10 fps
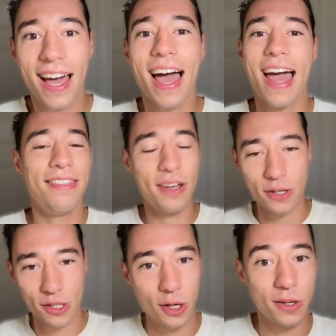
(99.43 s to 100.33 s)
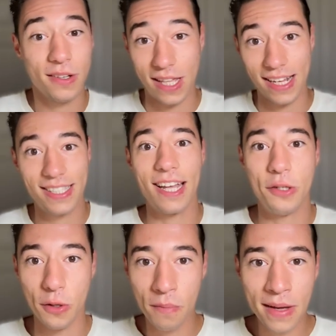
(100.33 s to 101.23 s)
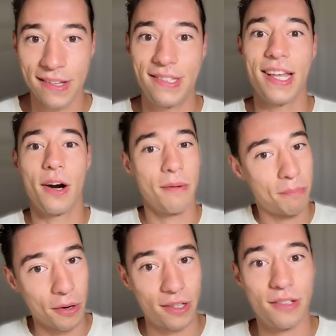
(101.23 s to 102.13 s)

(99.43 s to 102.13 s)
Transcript: and there are certain things that you miss that are important